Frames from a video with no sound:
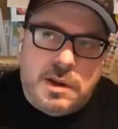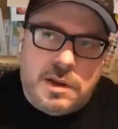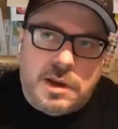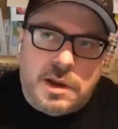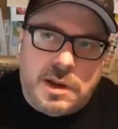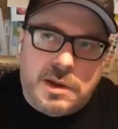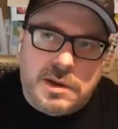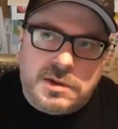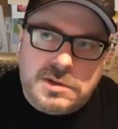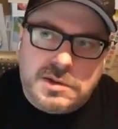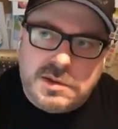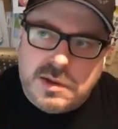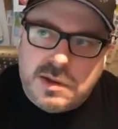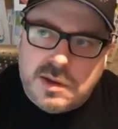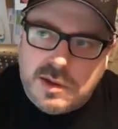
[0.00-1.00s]
a
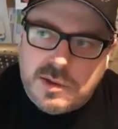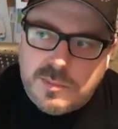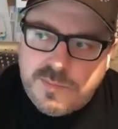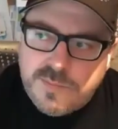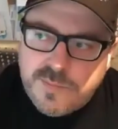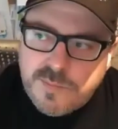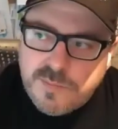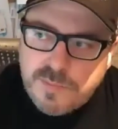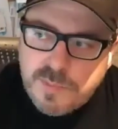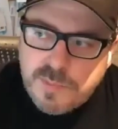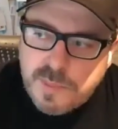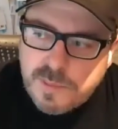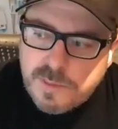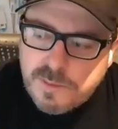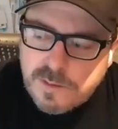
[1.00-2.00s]
nice
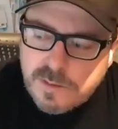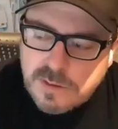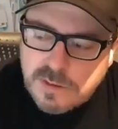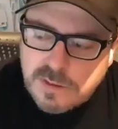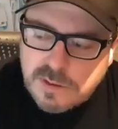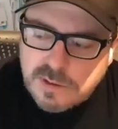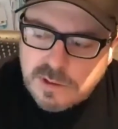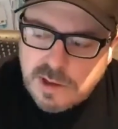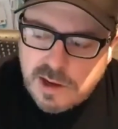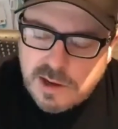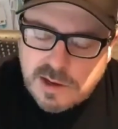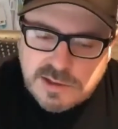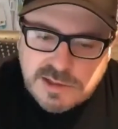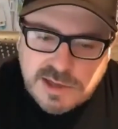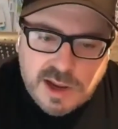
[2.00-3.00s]

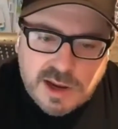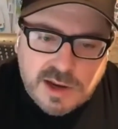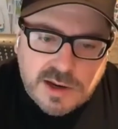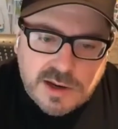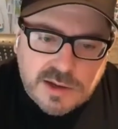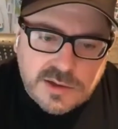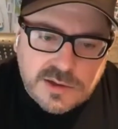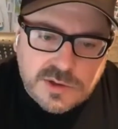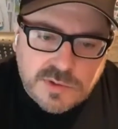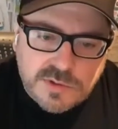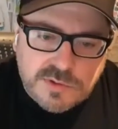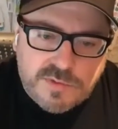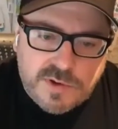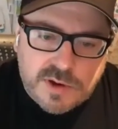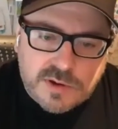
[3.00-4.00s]
kind of tie-in to
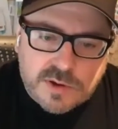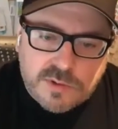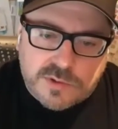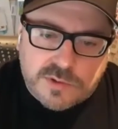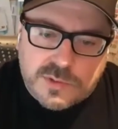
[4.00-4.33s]
his vehicles